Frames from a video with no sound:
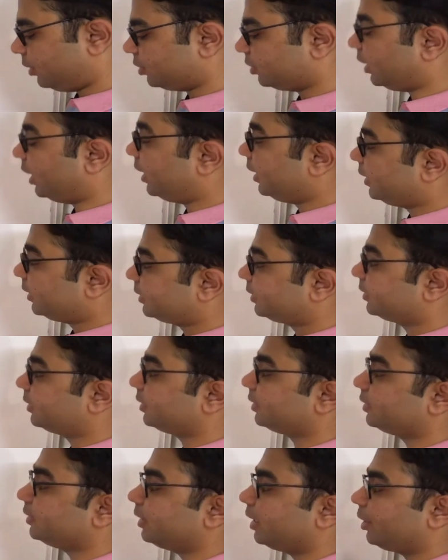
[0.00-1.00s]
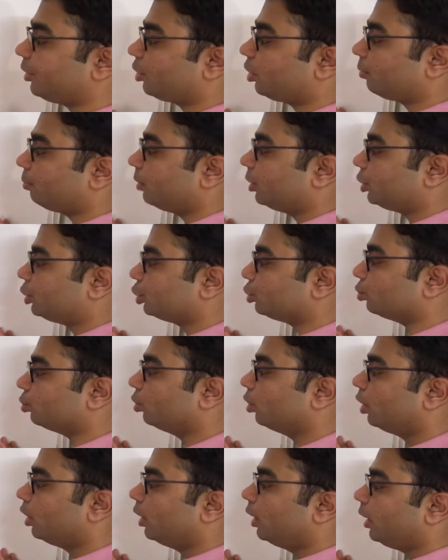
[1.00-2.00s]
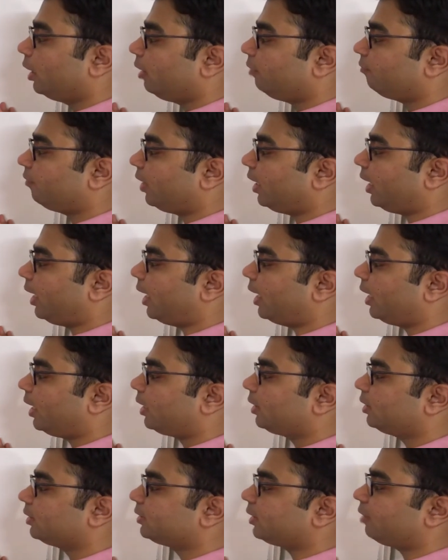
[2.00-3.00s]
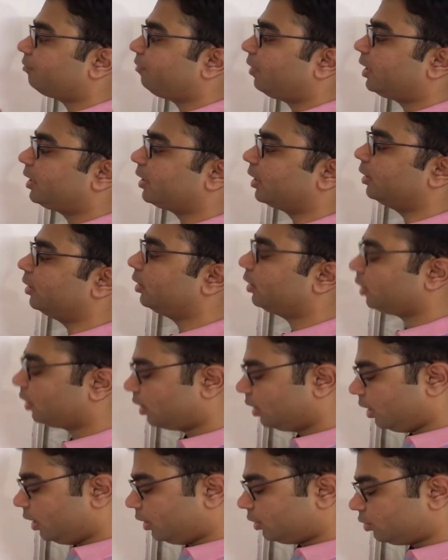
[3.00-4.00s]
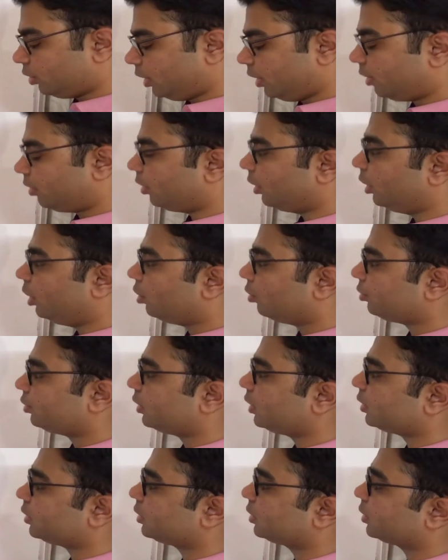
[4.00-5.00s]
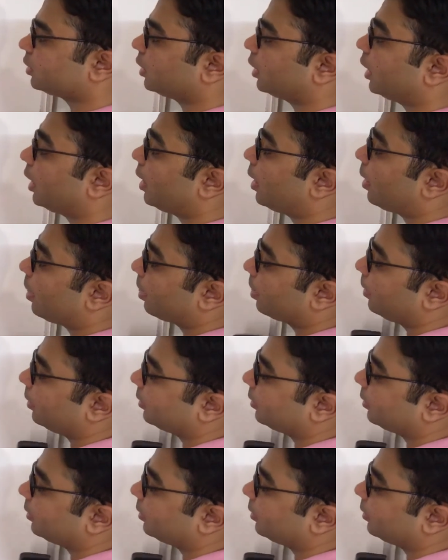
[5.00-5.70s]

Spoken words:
so that is the scenario number 2. If I add the surfactant, so it reduces the